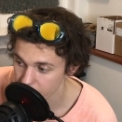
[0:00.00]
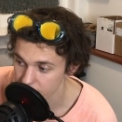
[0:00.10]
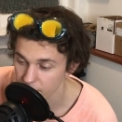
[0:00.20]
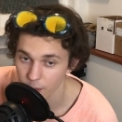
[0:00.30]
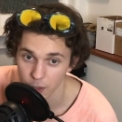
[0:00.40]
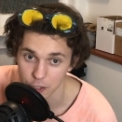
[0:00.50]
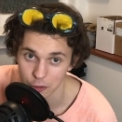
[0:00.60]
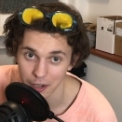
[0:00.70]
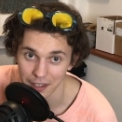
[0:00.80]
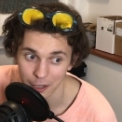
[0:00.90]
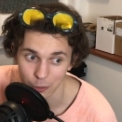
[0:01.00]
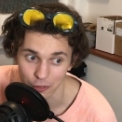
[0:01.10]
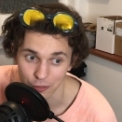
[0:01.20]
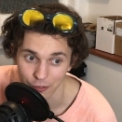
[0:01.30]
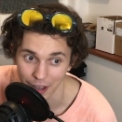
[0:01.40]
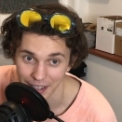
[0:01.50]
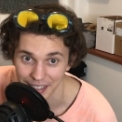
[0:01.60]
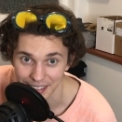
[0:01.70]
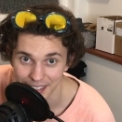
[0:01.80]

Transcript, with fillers: Because you know what? Drunk equals funny.